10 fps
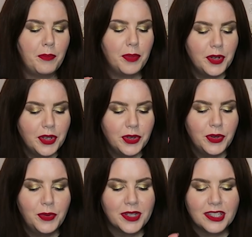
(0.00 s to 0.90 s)

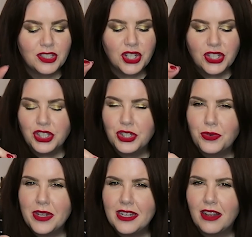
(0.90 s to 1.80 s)
blue with a touch of
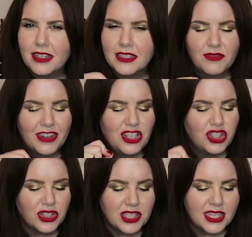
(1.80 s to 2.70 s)
green on it. It's a very
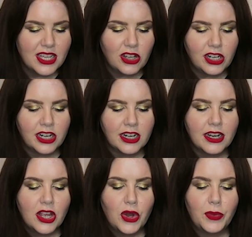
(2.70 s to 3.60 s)
dusty
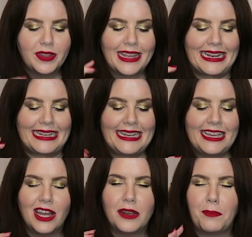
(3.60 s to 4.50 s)
colour with a
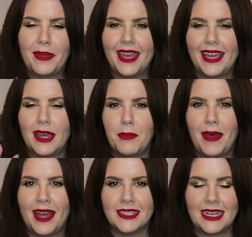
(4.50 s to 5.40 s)
neon pink
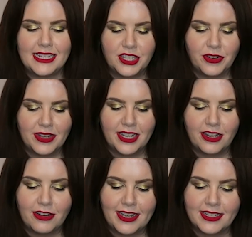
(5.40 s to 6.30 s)
matte glitter in
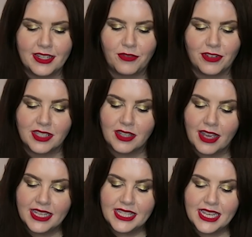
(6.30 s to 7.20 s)
here in different
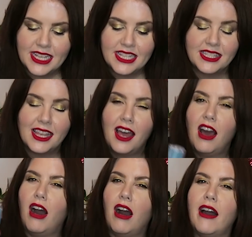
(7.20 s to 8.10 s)
sizes.
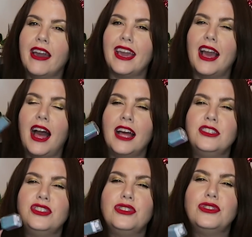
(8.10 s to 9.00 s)
I
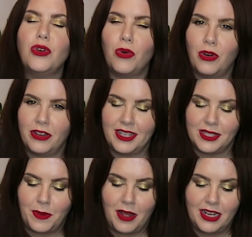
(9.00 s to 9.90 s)
adore
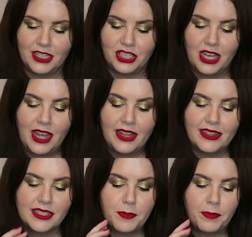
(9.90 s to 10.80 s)
this polish.
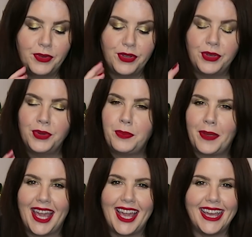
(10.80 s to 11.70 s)
This blue
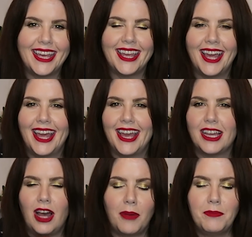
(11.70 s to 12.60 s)
pink
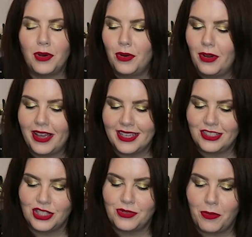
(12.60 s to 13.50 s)
combo,
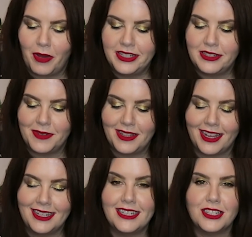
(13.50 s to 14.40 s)
it just reminded me
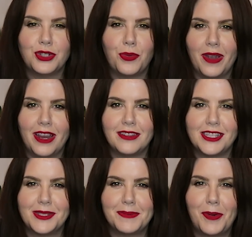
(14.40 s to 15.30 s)
that I needed to wear
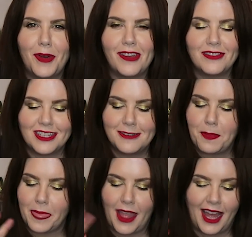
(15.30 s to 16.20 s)
this more
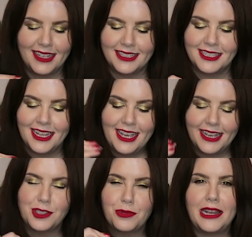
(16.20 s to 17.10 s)
often, and
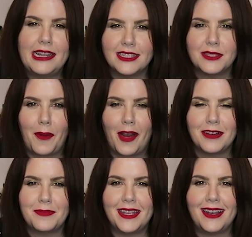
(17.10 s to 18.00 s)
it's really
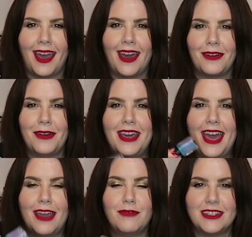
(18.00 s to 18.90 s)
inspired me now
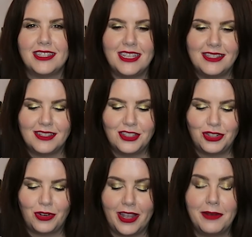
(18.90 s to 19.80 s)
every season
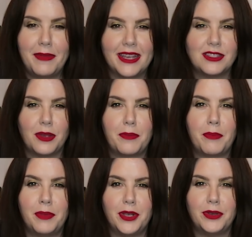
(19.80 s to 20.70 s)
to try and mix
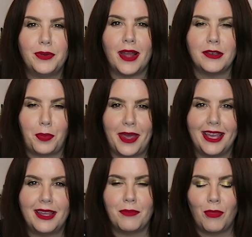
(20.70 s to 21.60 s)
up blue and
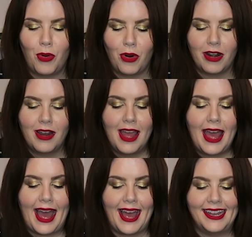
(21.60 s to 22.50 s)
pink more.
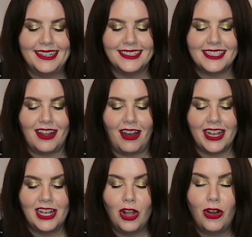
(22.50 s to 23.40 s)
And
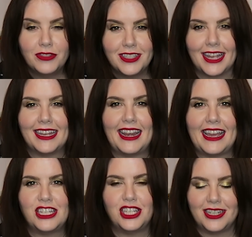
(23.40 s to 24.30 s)
I loved that
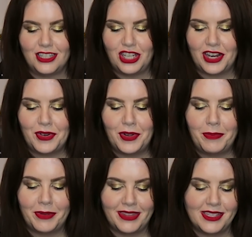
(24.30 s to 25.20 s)
collection in
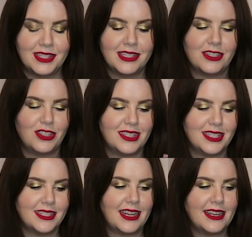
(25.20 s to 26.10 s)
general, but this is just
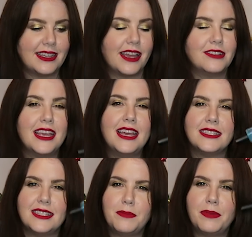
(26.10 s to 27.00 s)
the standout
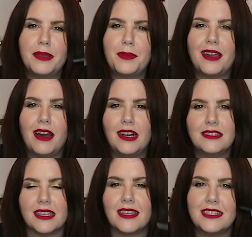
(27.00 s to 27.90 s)
simply
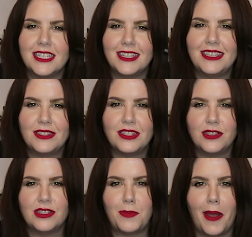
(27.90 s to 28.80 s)
because it continues
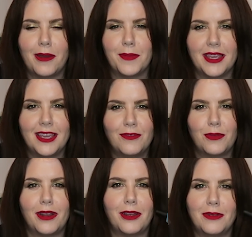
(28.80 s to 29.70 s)
to inspire me
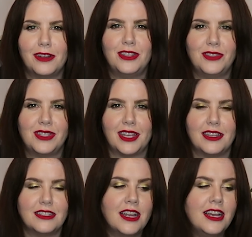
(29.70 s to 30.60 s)
even when I'm not using
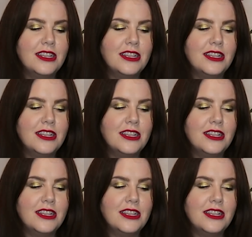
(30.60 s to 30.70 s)
it.